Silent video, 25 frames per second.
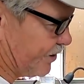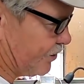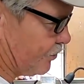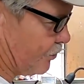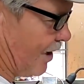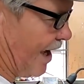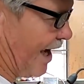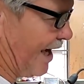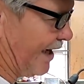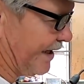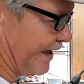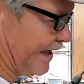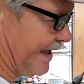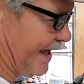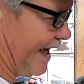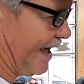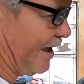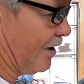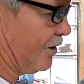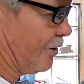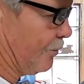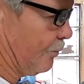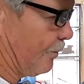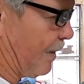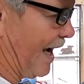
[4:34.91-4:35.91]
is trying to
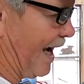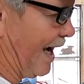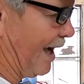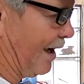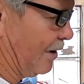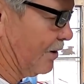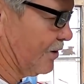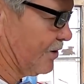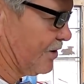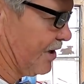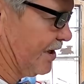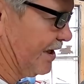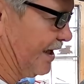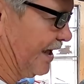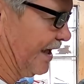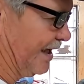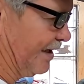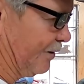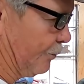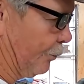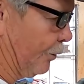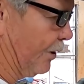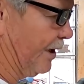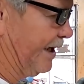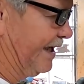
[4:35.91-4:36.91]
counterbalance it, and
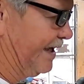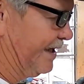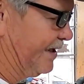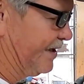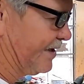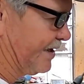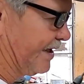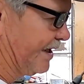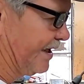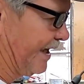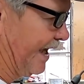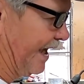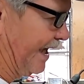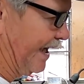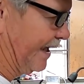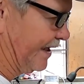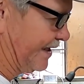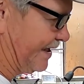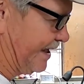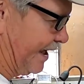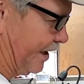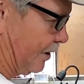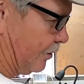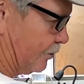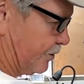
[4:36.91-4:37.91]
it reads it, and
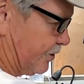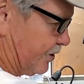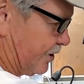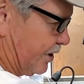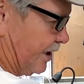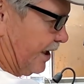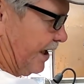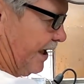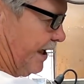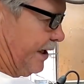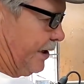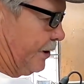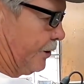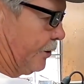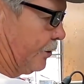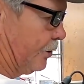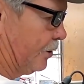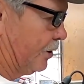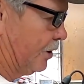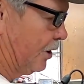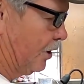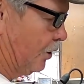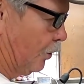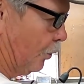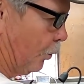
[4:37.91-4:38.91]
it tells you here
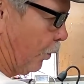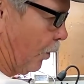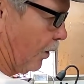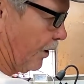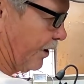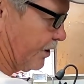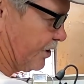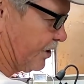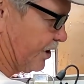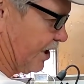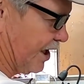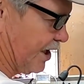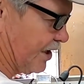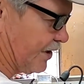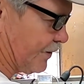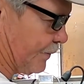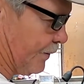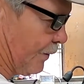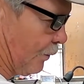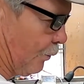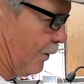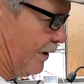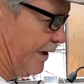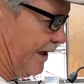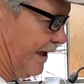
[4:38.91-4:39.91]
what
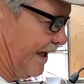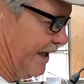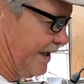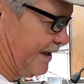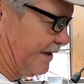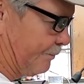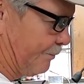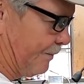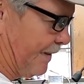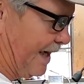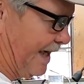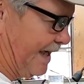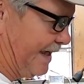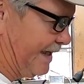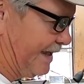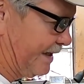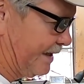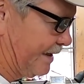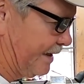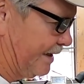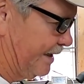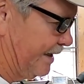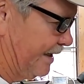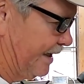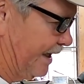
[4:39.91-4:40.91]
adjustment we need to make.
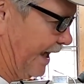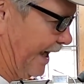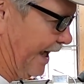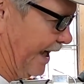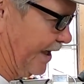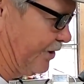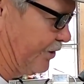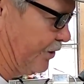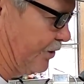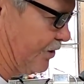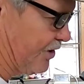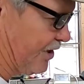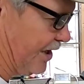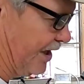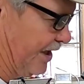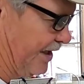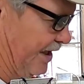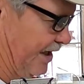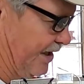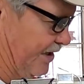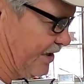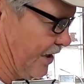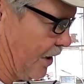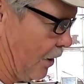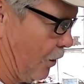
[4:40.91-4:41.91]
As you see
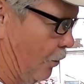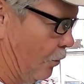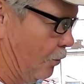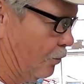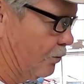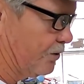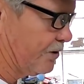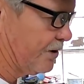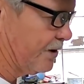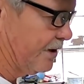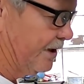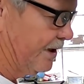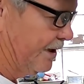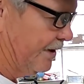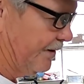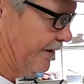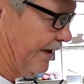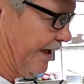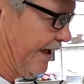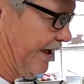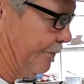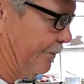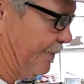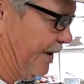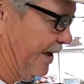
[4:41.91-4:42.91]
these holes
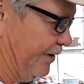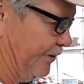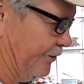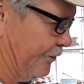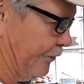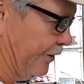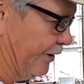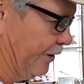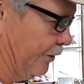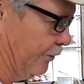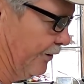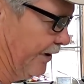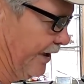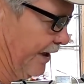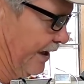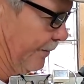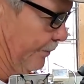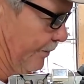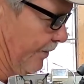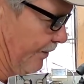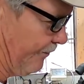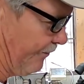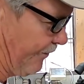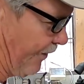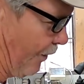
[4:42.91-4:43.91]
that had been drilled in
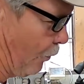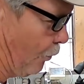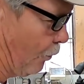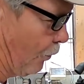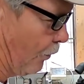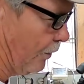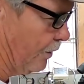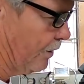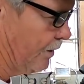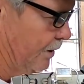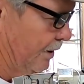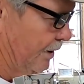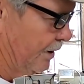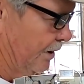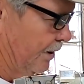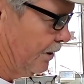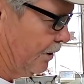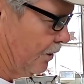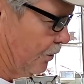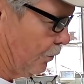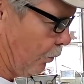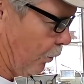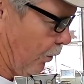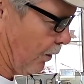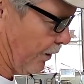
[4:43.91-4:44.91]
it before,
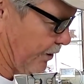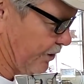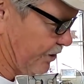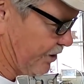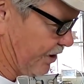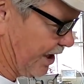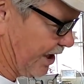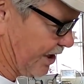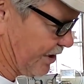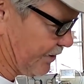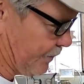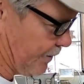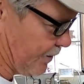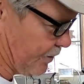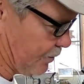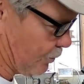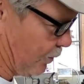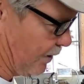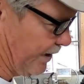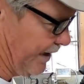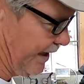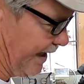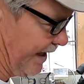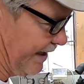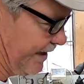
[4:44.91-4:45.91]
what adjustments
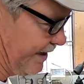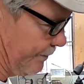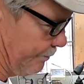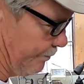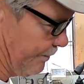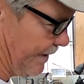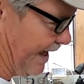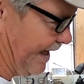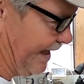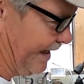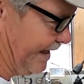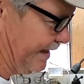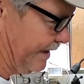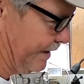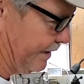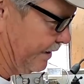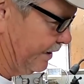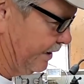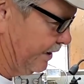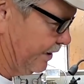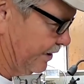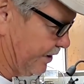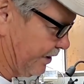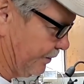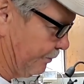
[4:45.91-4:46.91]
we need to make
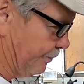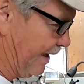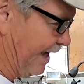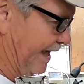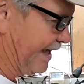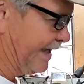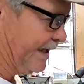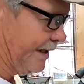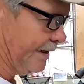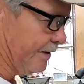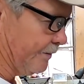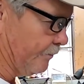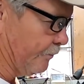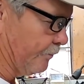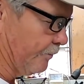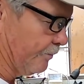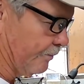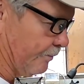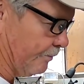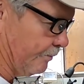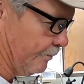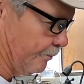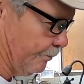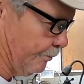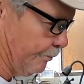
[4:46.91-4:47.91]
it
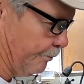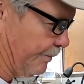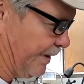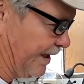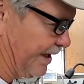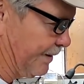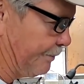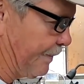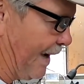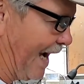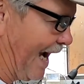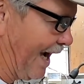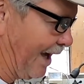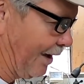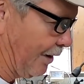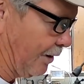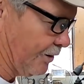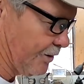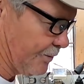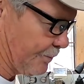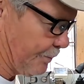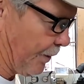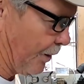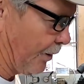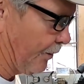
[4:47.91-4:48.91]
be
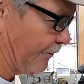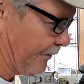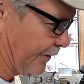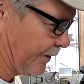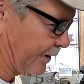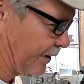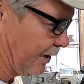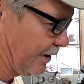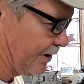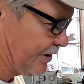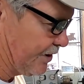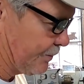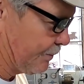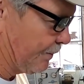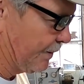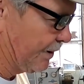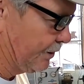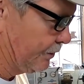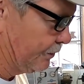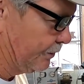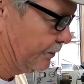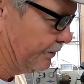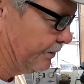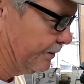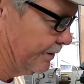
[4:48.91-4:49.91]
balanced perfectly smooth.